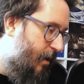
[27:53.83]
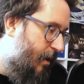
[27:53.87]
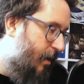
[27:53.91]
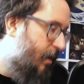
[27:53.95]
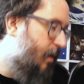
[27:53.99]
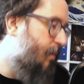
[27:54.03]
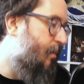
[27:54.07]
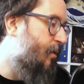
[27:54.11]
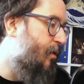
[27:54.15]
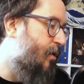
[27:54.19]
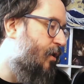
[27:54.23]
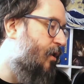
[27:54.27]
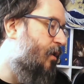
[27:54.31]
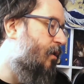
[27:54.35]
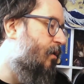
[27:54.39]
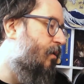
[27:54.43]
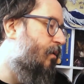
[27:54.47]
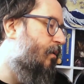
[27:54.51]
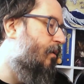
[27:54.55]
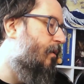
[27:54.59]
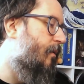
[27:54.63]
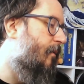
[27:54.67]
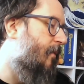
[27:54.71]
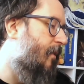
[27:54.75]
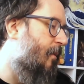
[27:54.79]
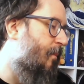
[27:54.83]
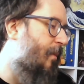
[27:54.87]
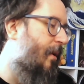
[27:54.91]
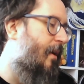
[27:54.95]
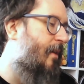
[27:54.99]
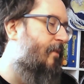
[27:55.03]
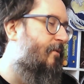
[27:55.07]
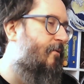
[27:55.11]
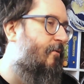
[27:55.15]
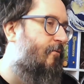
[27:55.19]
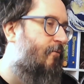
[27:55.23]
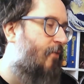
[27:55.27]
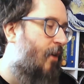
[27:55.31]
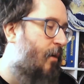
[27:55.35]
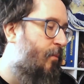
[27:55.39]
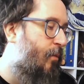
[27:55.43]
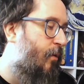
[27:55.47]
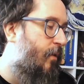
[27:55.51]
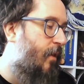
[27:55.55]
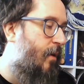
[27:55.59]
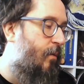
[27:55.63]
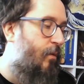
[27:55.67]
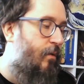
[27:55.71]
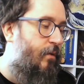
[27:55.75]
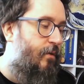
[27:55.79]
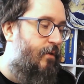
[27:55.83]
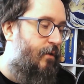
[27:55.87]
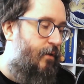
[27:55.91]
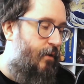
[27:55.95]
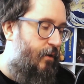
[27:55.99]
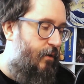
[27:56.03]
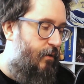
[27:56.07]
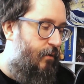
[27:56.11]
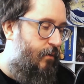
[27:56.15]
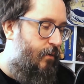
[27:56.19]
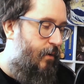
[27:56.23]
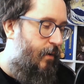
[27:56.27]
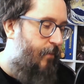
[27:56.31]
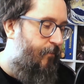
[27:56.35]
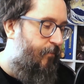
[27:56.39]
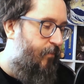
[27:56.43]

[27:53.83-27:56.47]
Number 2, the players describe what they want to do.